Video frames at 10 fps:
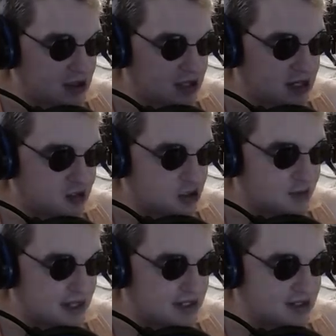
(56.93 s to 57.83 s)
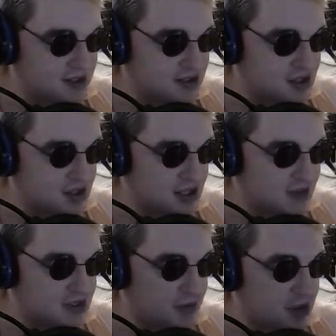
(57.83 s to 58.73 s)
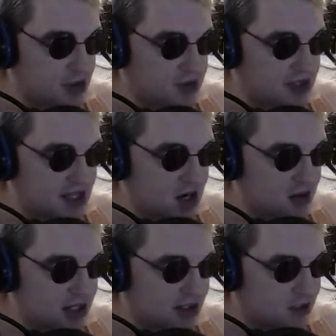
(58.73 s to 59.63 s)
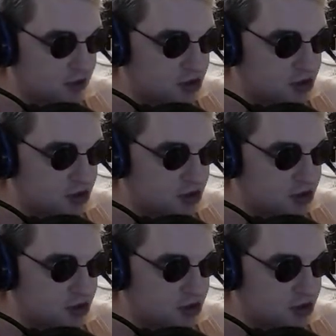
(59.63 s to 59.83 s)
The issue is, if someone knows it's there, they can literally